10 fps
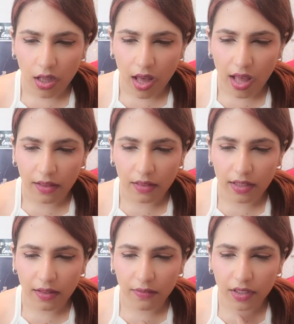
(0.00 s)
and
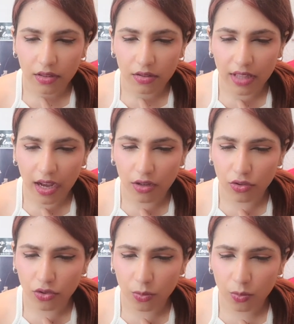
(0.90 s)
then went to that
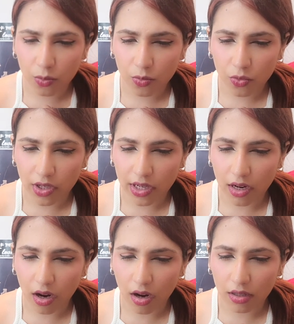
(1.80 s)
room where
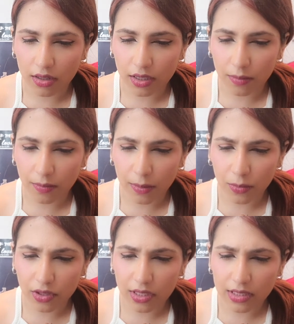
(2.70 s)
all their
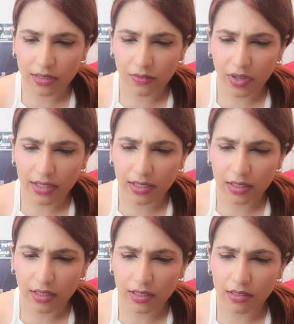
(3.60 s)
memories waited
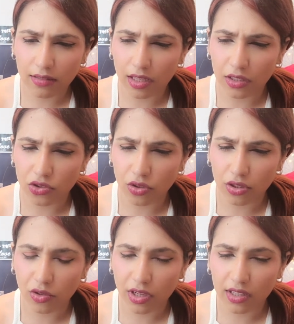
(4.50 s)
there till they joined
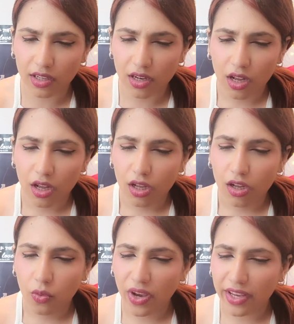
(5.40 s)
together.
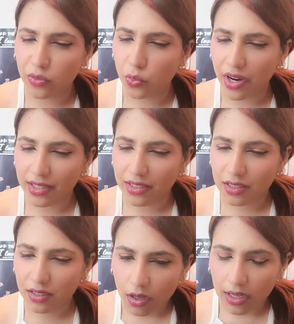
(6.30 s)
Wait, what?
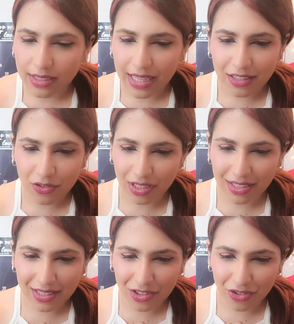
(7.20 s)
Is
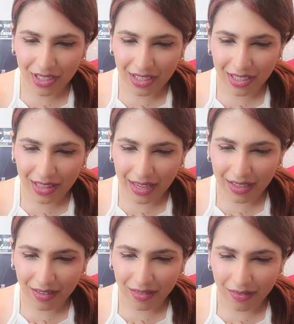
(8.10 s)
this really,
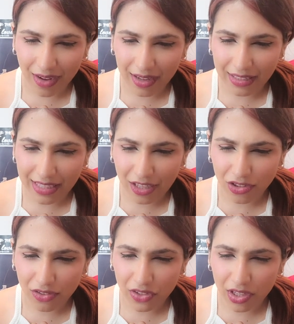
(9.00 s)
like, wow, that's
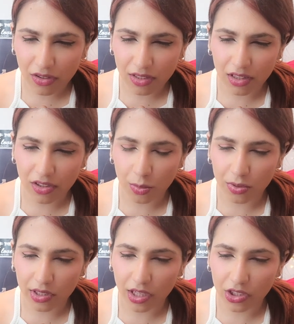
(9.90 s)
actually a really good
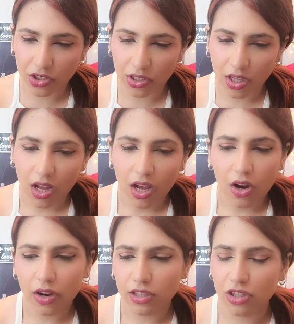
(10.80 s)
interpretation.
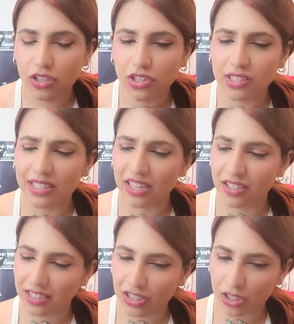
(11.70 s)
Okay, so it's just an
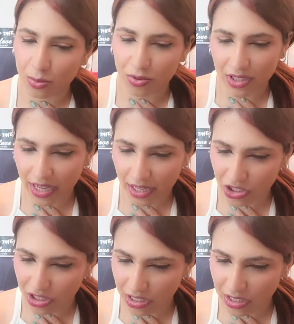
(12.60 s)

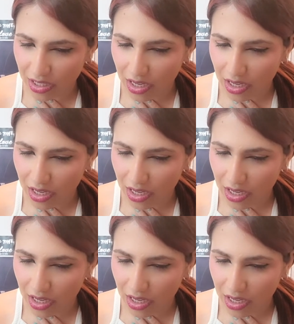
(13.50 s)
interpretation.